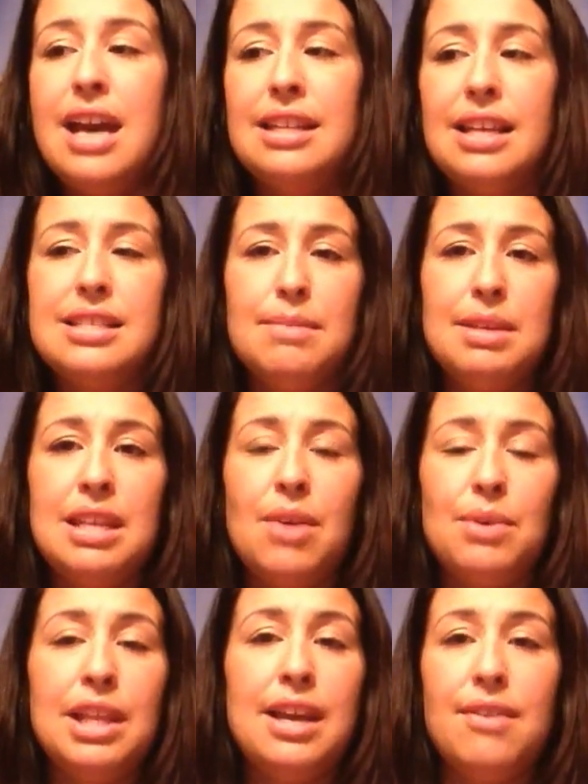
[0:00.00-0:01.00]
And that's something
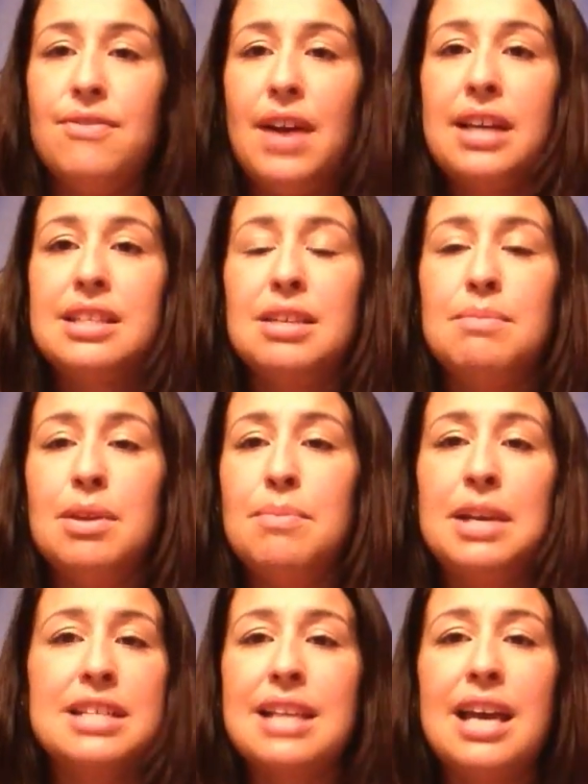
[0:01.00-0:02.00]
that really affected me
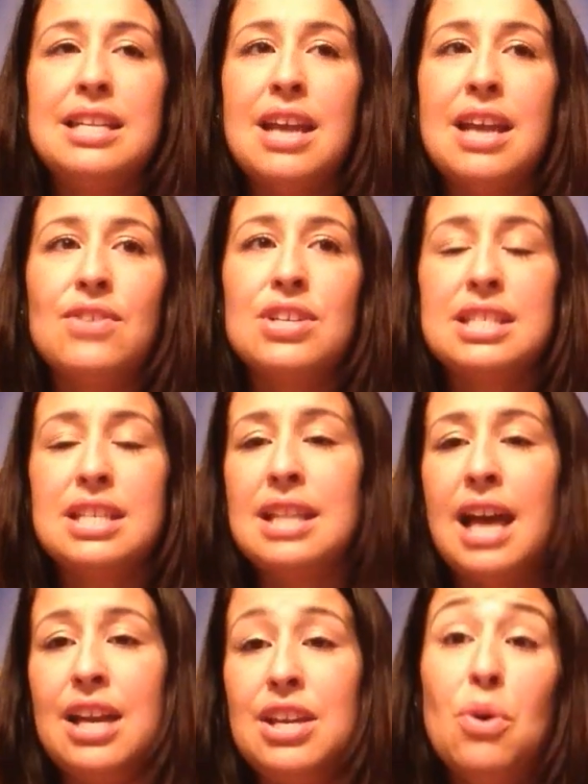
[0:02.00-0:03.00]
because I had never seen that.